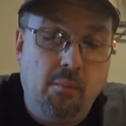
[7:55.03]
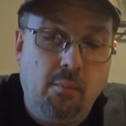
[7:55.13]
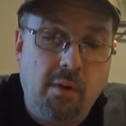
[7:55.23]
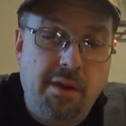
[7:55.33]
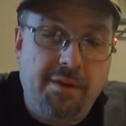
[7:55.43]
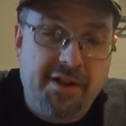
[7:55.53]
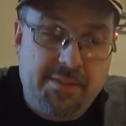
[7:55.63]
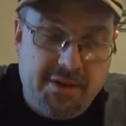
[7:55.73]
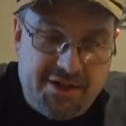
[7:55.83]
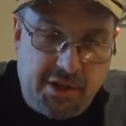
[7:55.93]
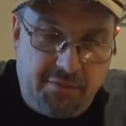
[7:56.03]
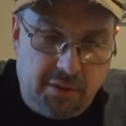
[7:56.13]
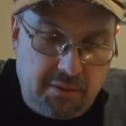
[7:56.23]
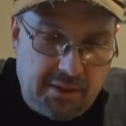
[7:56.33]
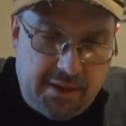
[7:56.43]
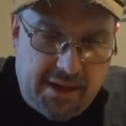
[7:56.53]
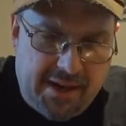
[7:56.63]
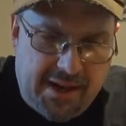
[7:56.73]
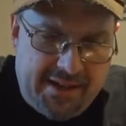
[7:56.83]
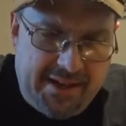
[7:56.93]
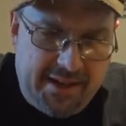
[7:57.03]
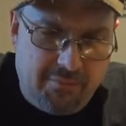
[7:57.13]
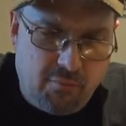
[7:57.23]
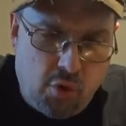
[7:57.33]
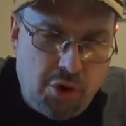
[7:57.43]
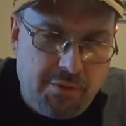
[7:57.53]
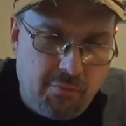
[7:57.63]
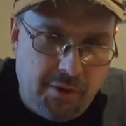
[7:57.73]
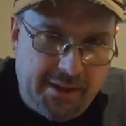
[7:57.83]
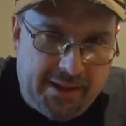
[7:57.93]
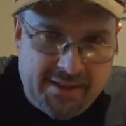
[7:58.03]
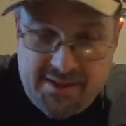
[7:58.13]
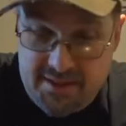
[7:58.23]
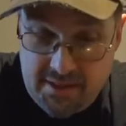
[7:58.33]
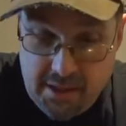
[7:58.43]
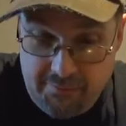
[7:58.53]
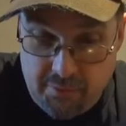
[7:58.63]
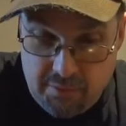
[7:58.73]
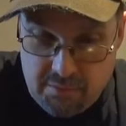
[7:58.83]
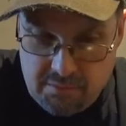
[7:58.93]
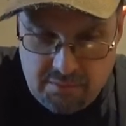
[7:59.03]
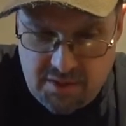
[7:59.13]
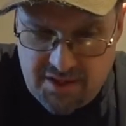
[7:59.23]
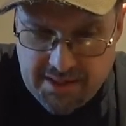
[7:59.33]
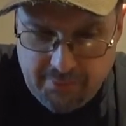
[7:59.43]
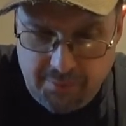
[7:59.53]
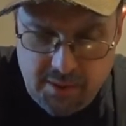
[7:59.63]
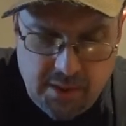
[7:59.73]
One of the things about a cell phone, and I couldn't really get, this is an iPhone 7,